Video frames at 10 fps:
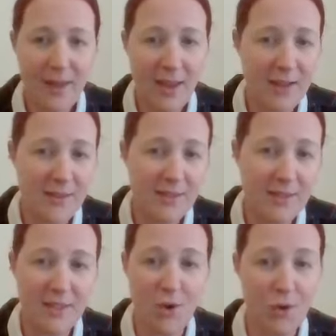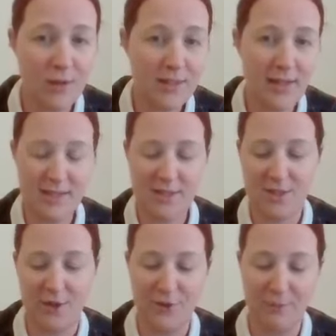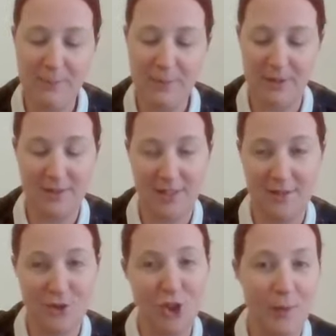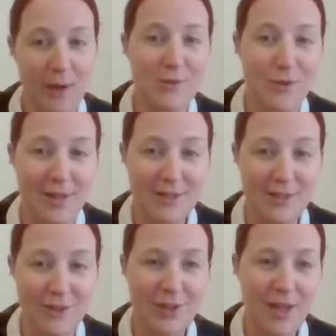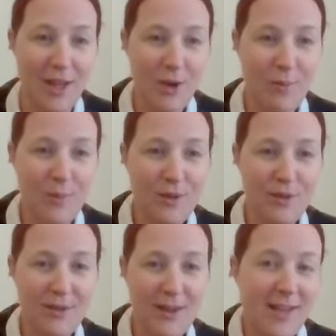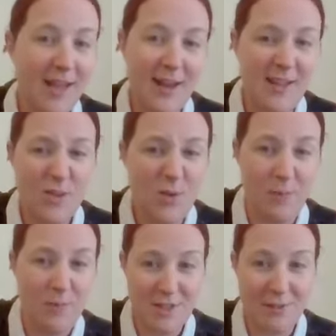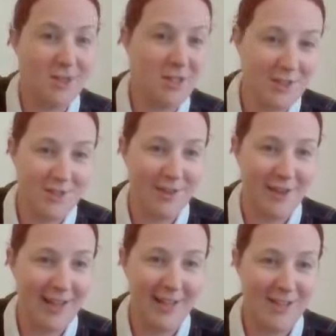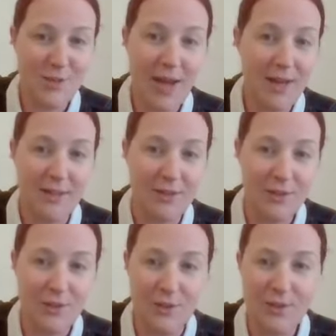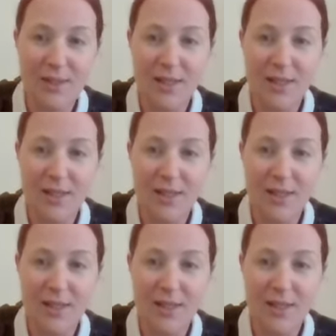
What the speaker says: And I like organized stuff for people that did the job I was going into. But again, I didn't know how much they were charging their clients. So I hadn't a clue.